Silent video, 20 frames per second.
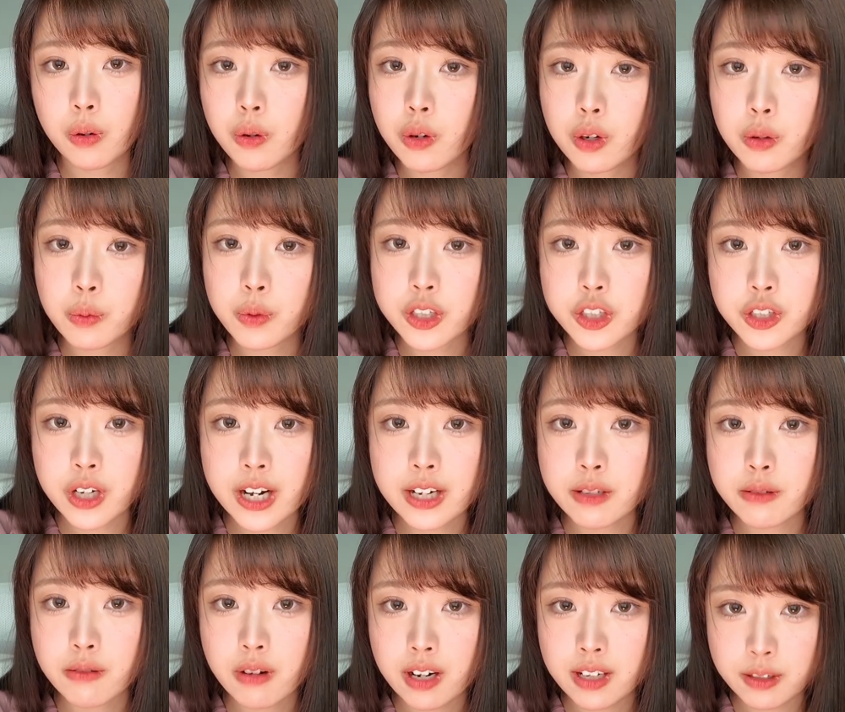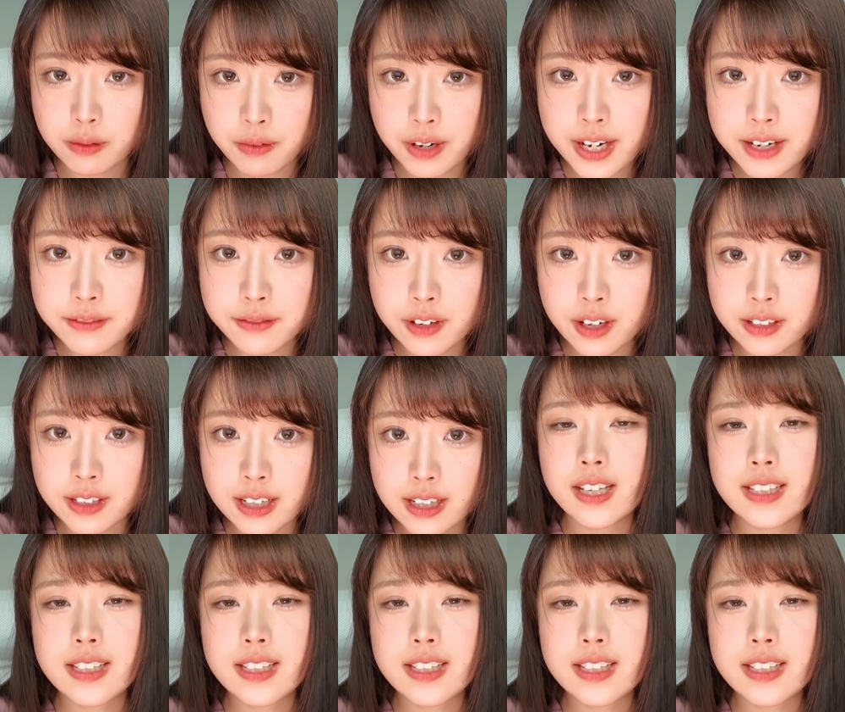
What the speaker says: or we try to run away from it.